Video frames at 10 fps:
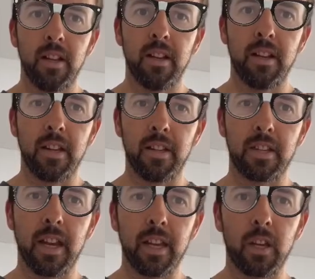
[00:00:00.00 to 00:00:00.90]
Now this
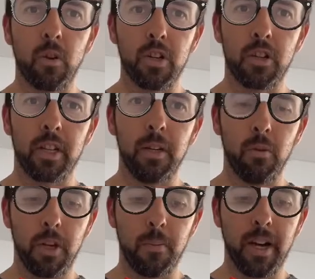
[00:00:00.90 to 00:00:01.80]
can get quite tricky.
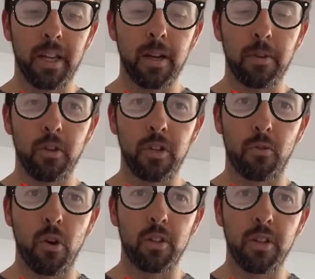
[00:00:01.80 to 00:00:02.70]
What you might end up doing is
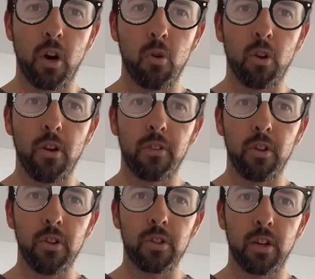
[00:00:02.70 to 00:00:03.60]
rolling the whole lot
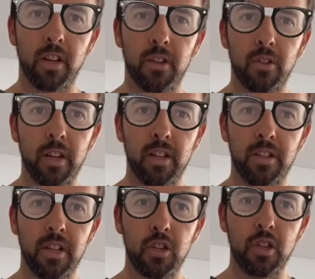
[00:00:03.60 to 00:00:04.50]
through, so I'm going to do that
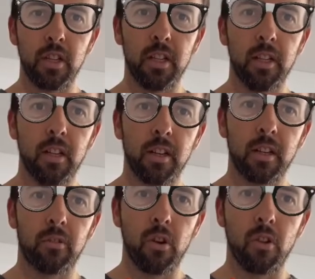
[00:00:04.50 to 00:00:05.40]
intentionally.
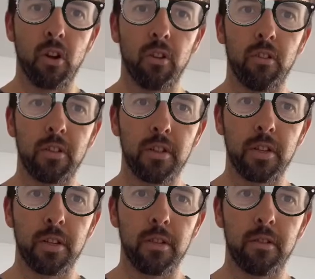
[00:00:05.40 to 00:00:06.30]
I'll roll the whole,
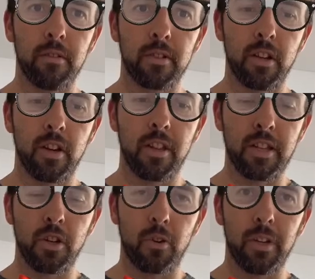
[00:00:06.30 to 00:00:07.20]
so
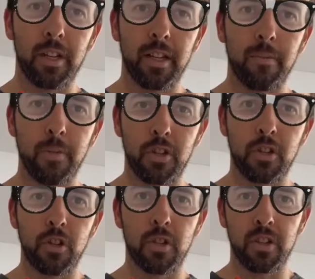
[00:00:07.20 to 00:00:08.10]
that's not really much
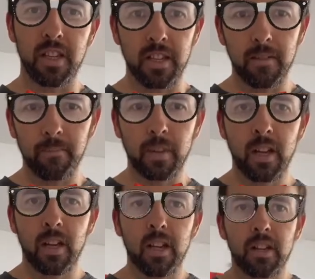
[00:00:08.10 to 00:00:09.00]
use to us either.
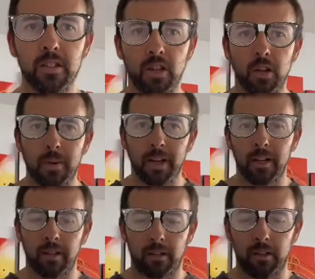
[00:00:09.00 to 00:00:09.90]
So we're
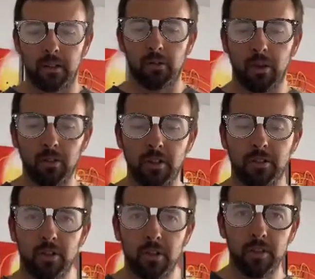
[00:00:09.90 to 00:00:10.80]
going to roll it
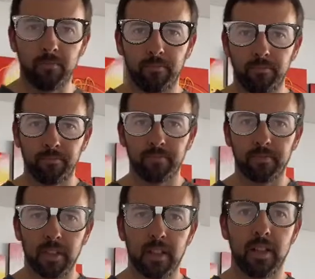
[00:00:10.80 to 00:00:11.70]
through, and
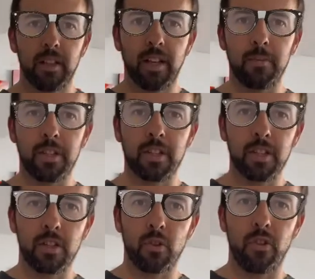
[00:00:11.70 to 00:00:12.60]
I'm just going
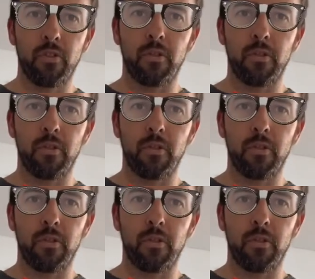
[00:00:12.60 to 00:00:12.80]
to sort of